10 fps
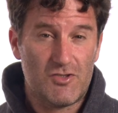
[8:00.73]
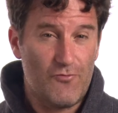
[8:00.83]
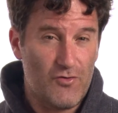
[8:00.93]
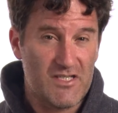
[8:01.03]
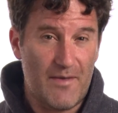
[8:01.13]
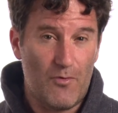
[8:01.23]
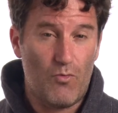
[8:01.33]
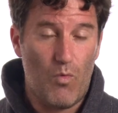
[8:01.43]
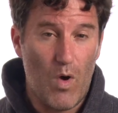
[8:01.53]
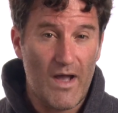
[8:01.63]
So for example,
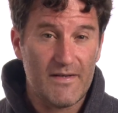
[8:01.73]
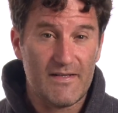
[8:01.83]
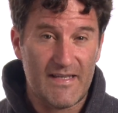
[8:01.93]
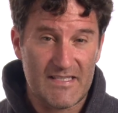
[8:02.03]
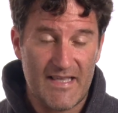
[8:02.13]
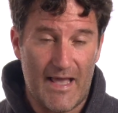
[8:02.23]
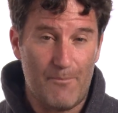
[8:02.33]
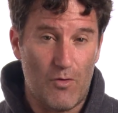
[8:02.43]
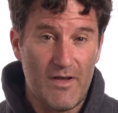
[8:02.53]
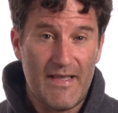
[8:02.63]
one
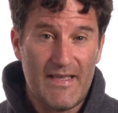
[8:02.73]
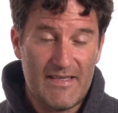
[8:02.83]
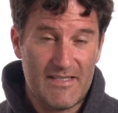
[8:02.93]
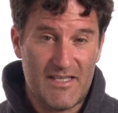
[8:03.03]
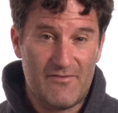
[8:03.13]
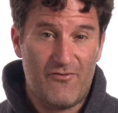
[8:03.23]
example is in